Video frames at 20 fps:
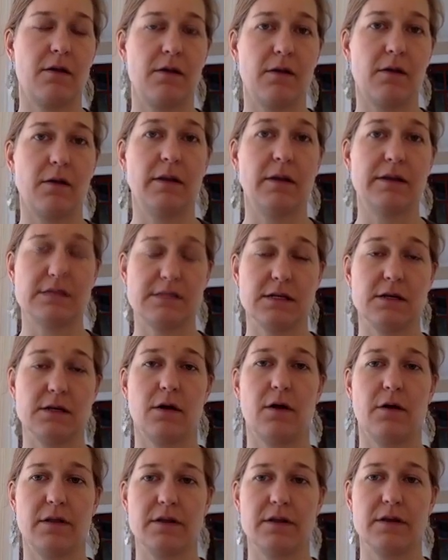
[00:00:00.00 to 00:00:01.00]
listed
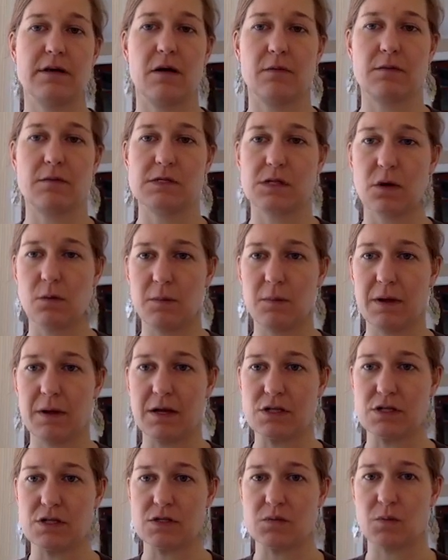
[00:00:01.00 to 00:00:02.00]
on the town's homepage
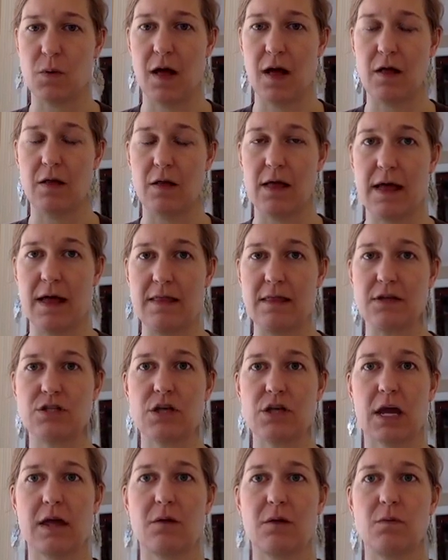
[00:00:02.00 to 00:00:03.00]
as well. And then
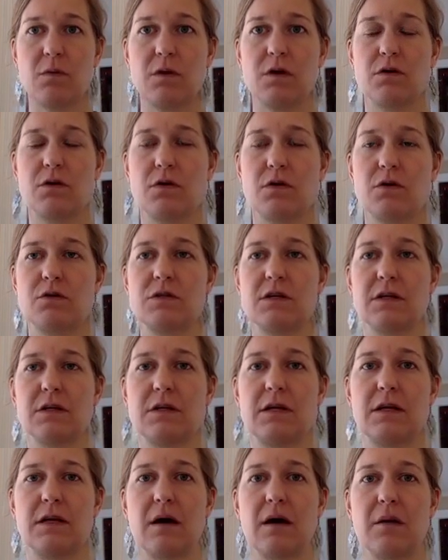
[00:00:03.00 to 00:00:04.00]
check in with your utility
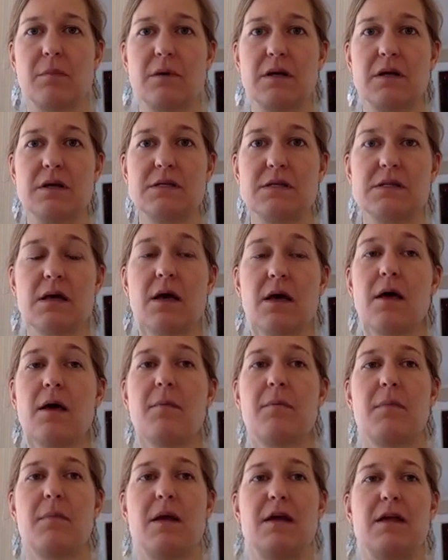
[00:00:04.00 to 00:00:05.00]
companies.
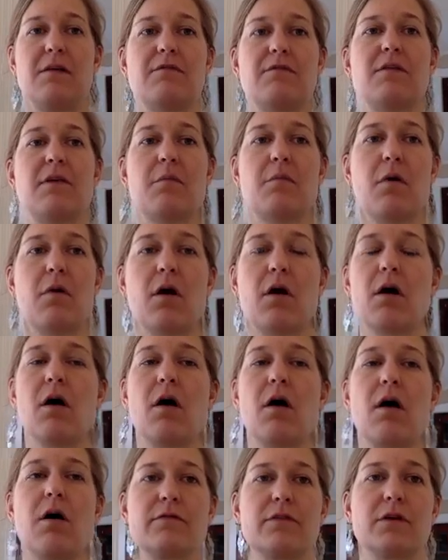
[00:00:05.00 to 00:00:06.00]
Many of them are
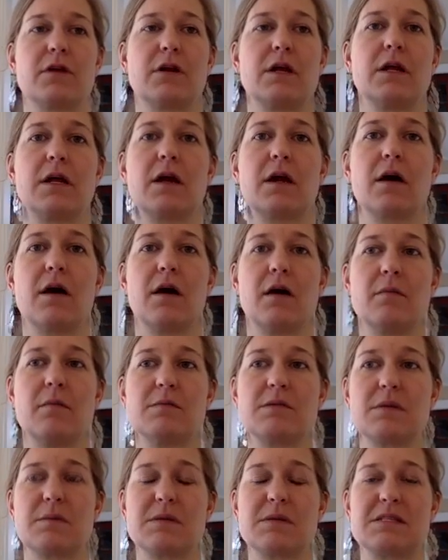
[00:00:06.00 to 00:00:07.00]
offering
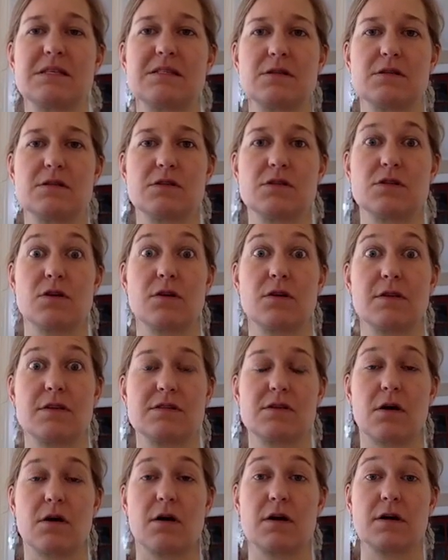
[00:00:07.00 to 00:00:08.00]
some assistance during this
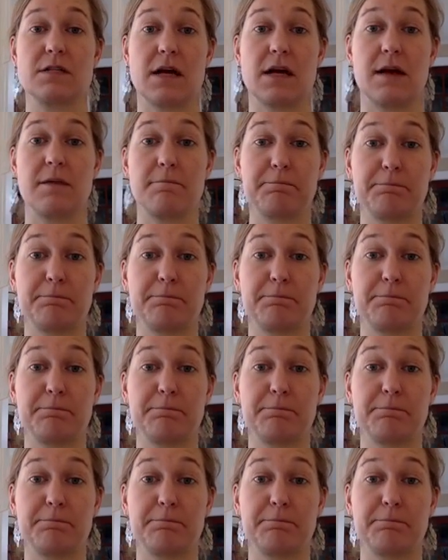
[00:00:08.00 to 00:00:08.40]
hard time.